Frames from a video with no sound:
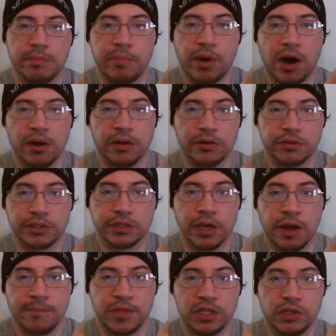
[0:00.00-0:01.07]
of the
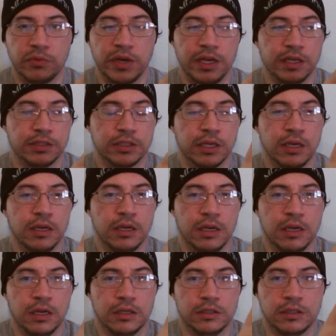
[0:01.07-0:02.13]
palos, the twigs,
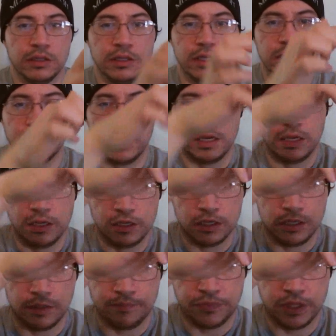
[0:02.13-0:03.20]
to this
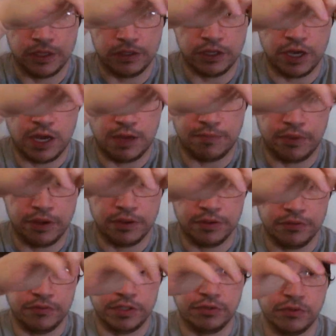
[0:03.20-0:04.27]
end, the top,
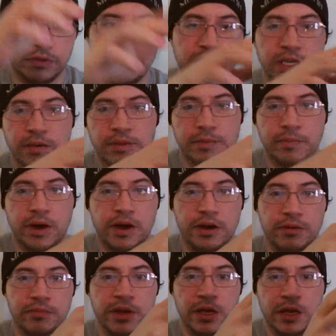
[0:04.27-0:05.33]
which will become the
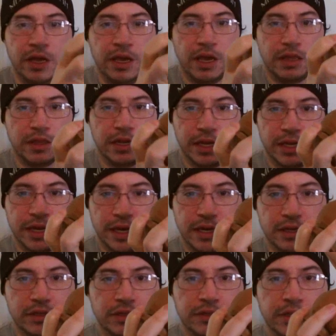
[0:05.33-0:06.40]
bottom, and then I
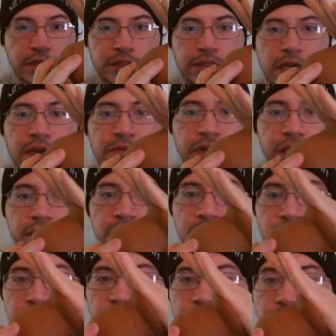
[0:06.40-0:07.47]
kind of turn it
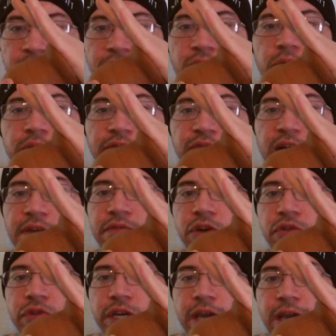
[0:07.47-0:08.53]
sideways into a 45
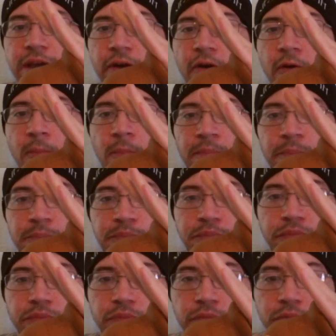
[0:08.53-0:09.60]
degree angle,
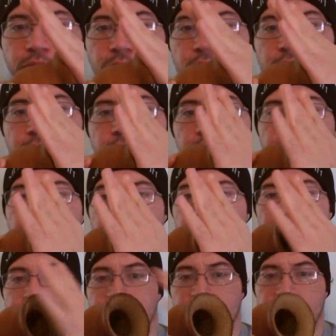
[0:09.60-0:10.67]
and then
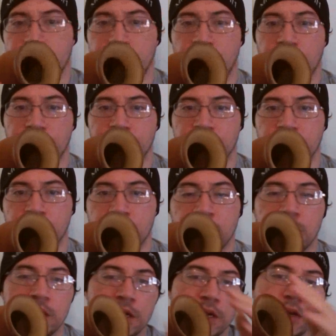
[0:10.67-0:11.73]
kind of take it off, and
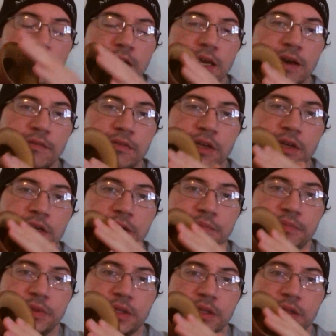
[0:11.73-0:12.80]
you know, I have the
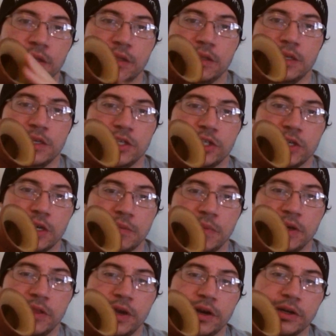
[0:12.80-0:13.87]

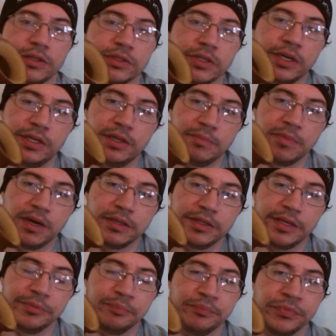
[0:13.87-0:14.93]
yerba there inside the
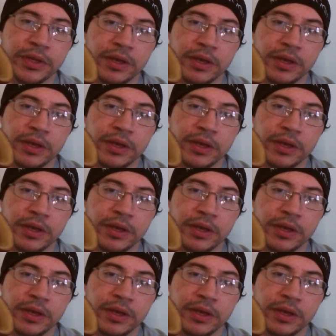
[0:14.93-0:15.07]
mate.